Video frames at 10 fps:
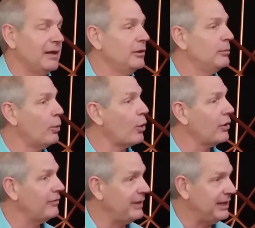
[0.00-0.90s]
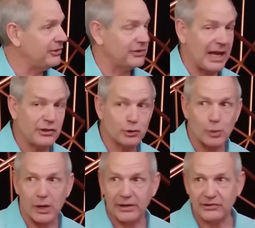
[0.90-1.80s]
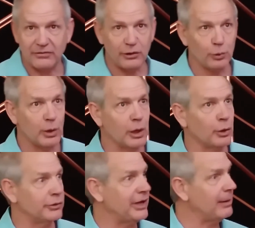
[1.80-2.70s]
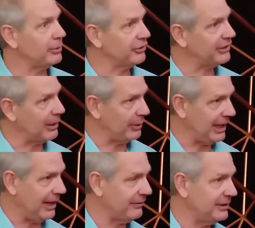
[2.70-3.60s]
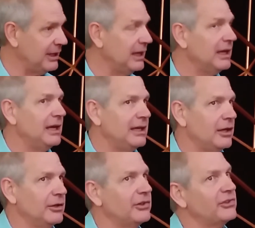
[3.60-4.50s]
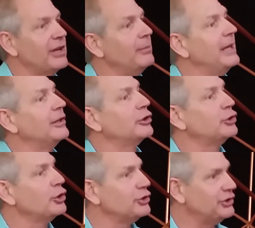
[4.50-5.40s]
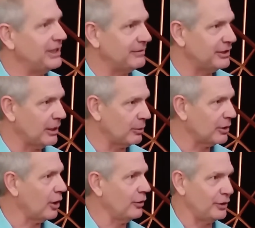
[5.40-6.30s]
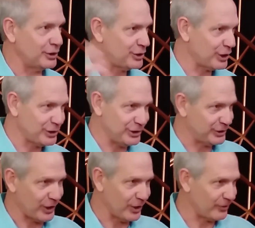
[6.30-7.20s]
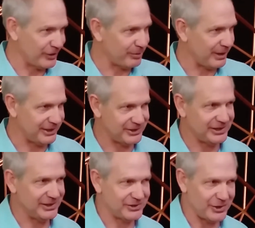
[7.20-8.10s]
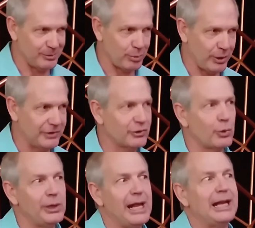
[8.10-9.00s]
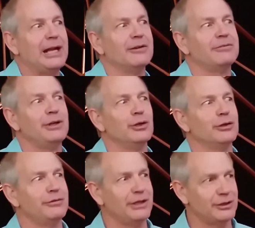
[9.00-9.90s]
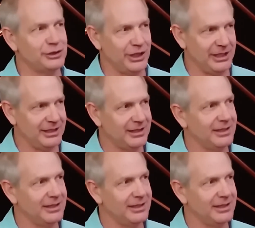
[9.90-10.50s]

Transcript: the more of these sanctuaries, if you will, or temples that we have, and this is something that the church has even done with all their churches all over the places at certain points, creating a field of energy